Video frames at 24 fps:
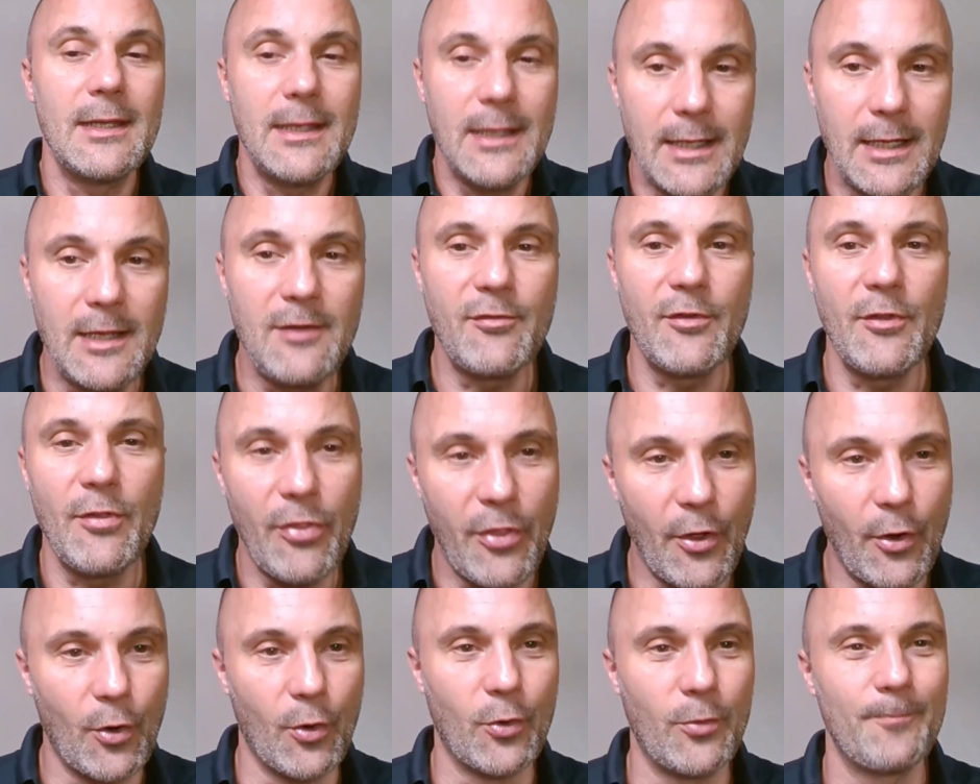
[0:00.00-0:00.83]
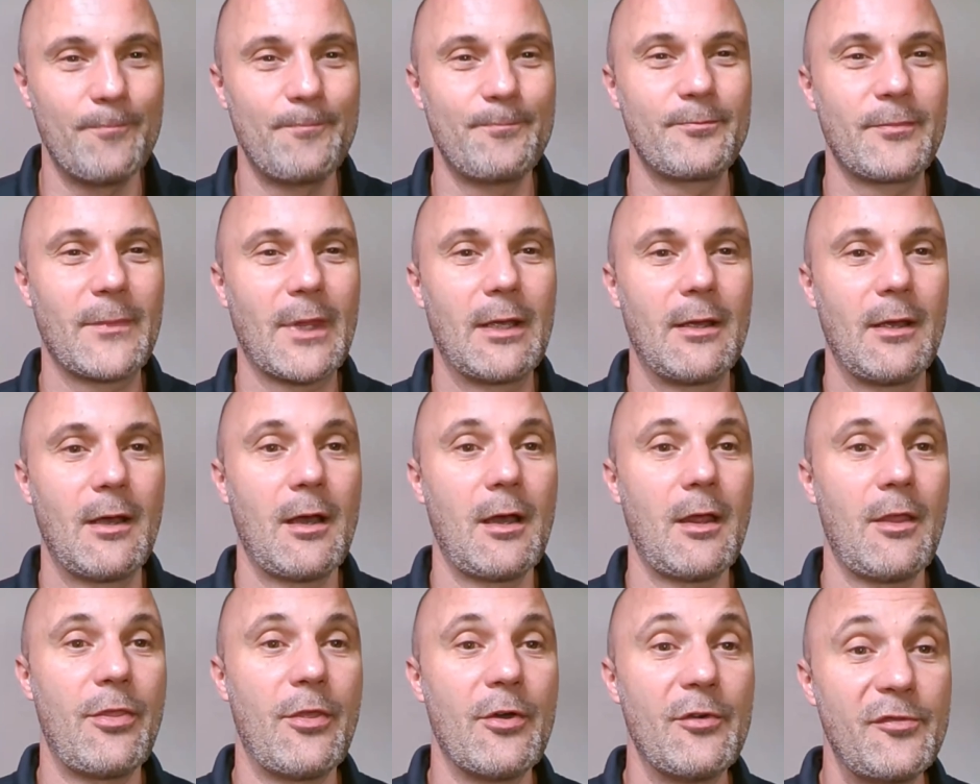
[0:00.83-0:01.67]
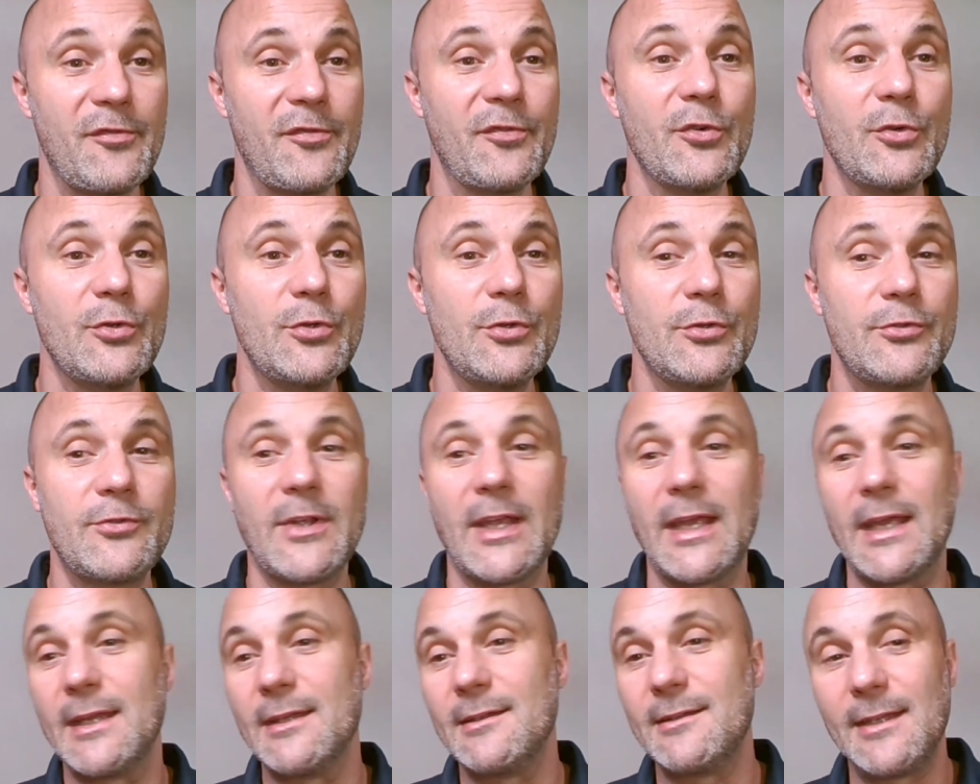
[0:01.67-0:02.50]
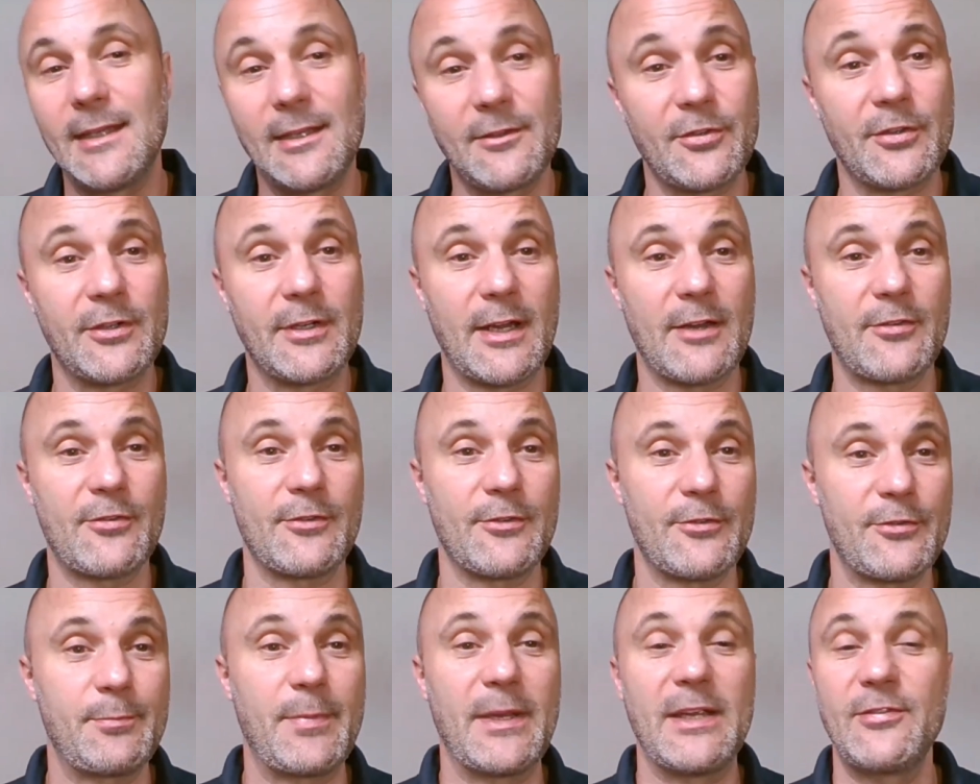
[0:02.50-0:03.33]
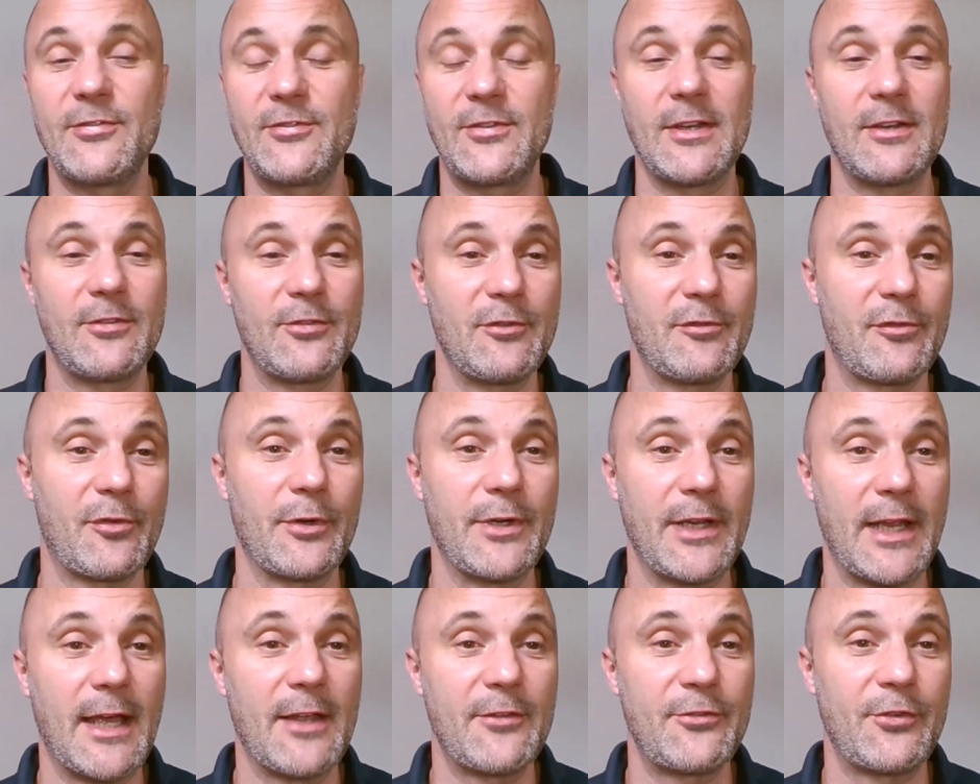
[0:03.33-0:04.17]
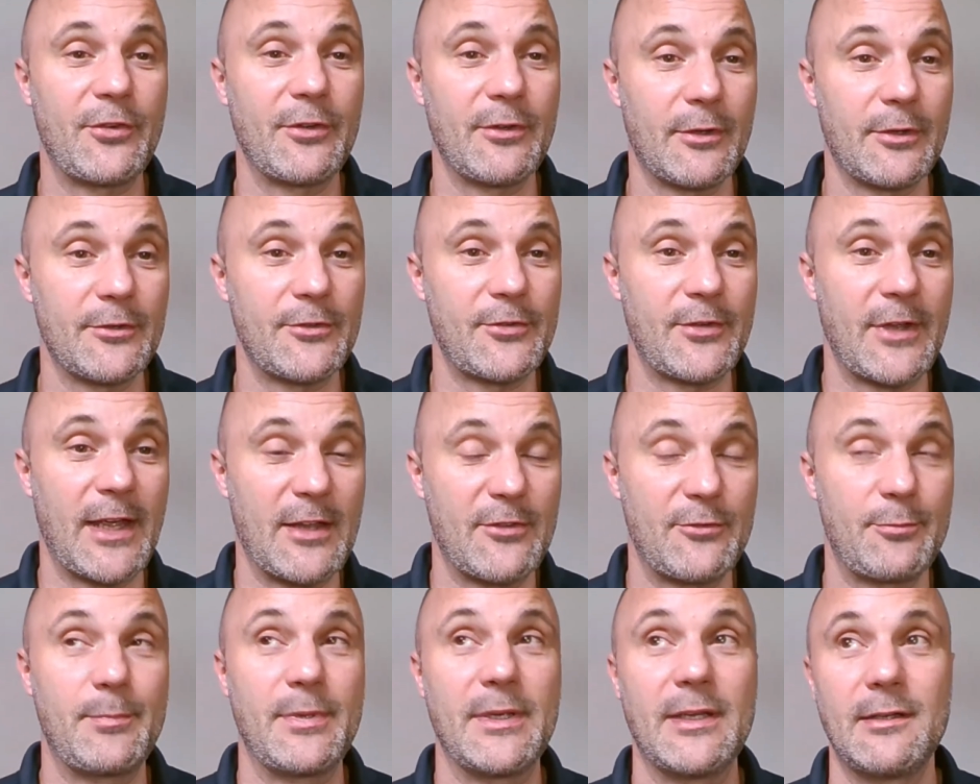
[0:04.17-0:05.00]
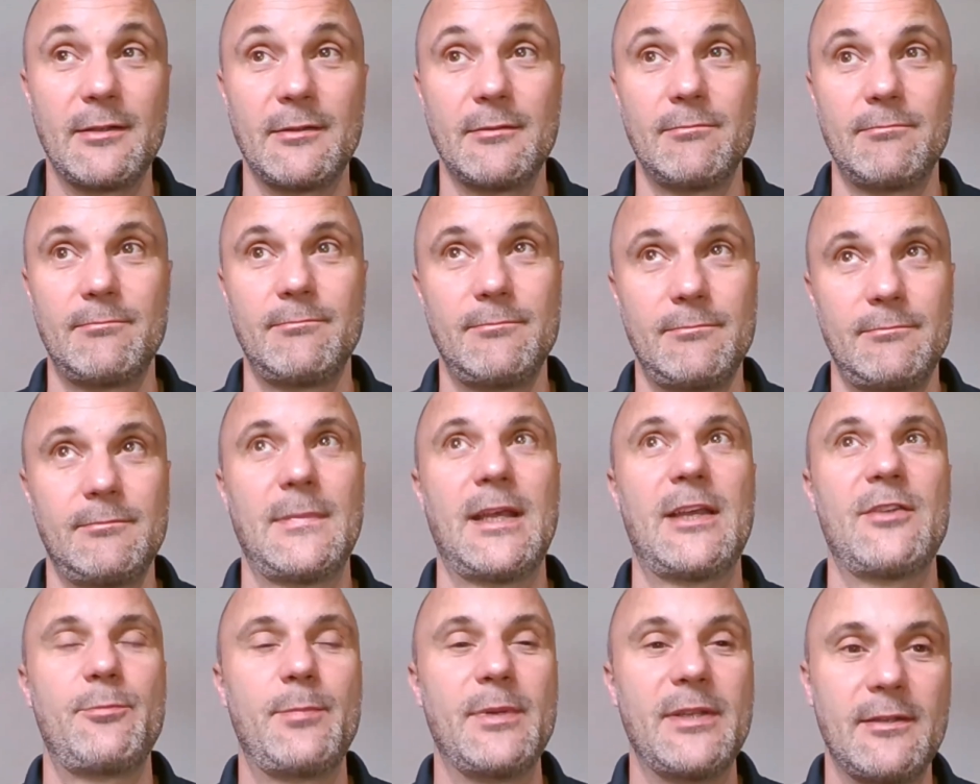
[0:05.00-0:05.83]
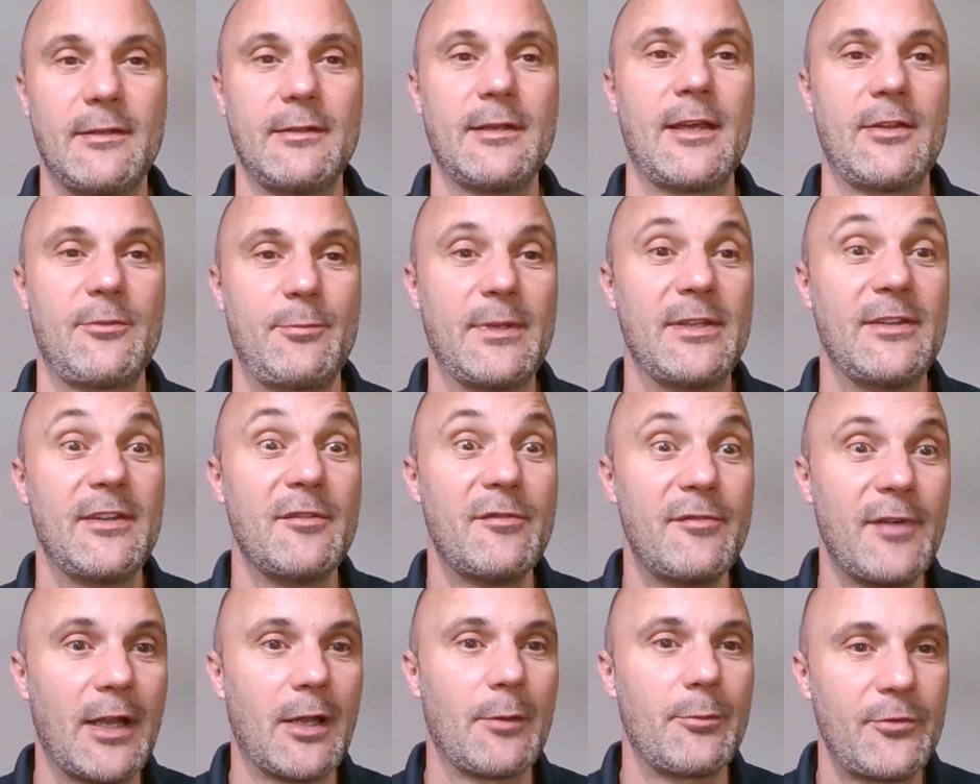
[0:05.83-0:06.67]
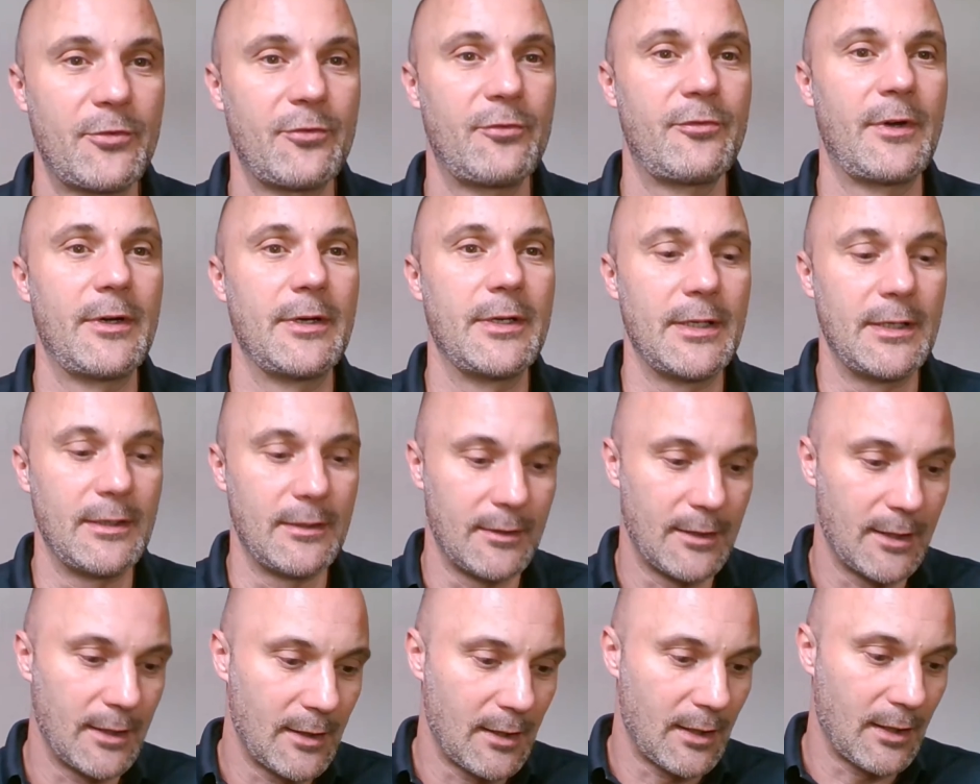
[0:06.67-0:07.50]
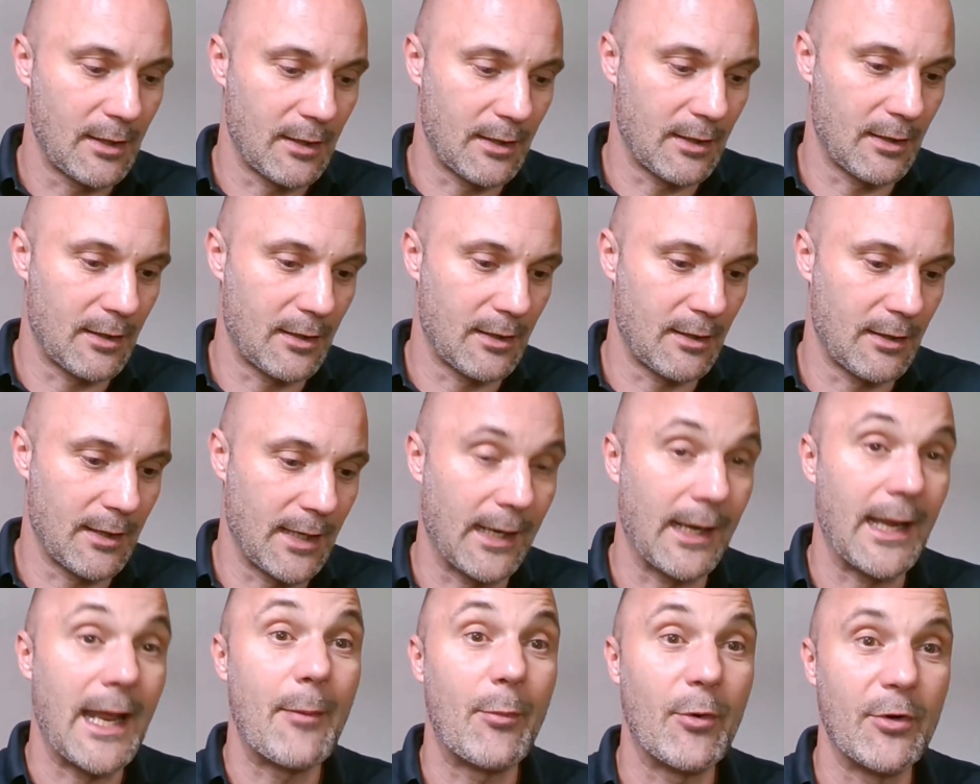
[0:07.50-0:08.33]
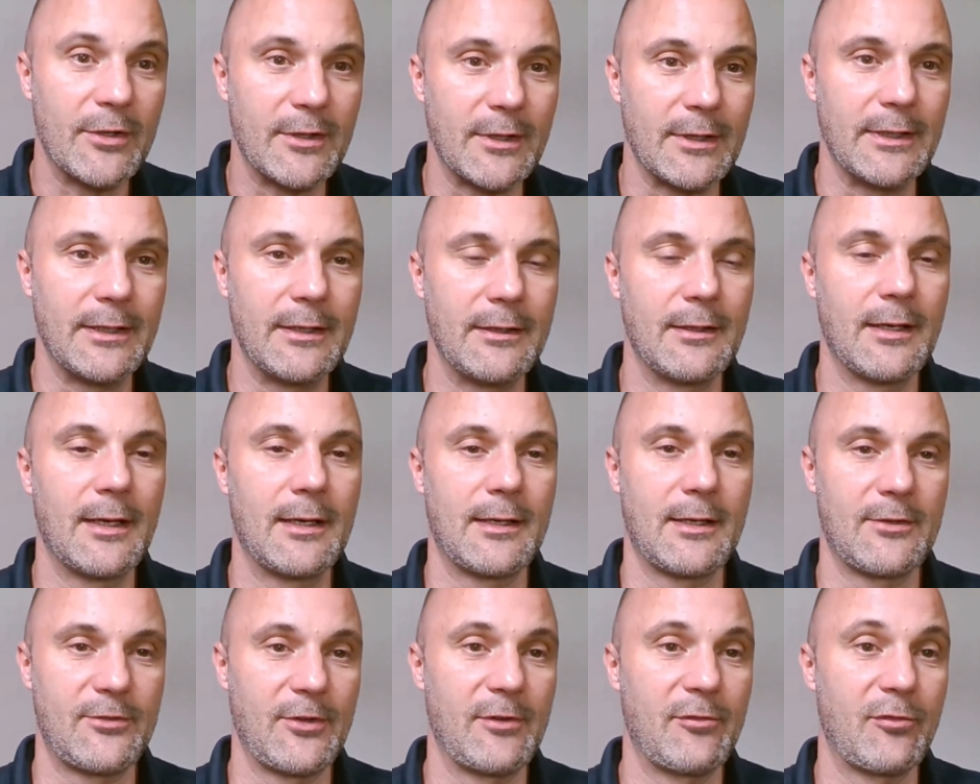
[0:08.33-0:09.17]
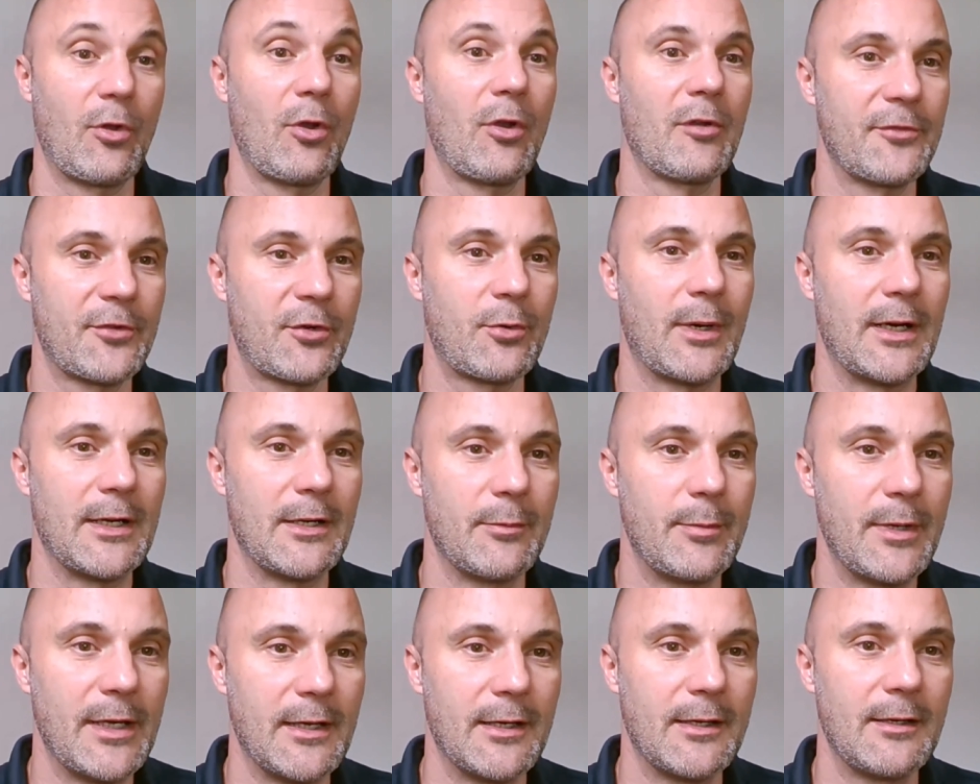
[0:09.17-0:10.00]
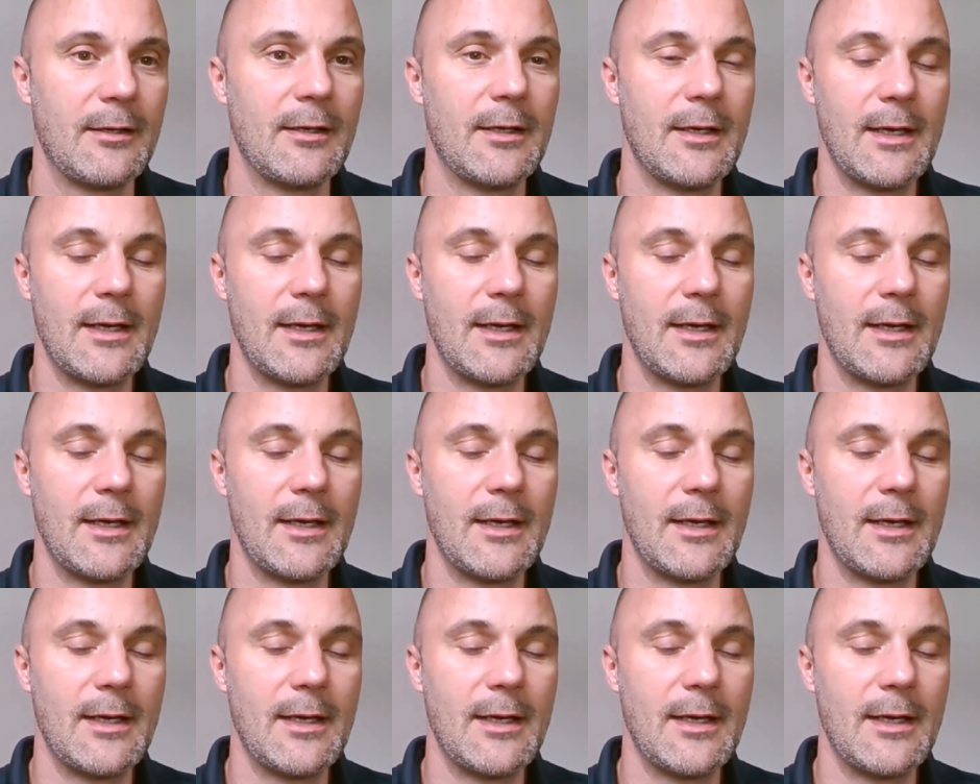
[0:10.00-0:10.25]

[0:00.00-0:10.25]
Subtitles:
Even though the food in the International Space Station for the astronauts has been developed very elaborately and has evolved quite a bit,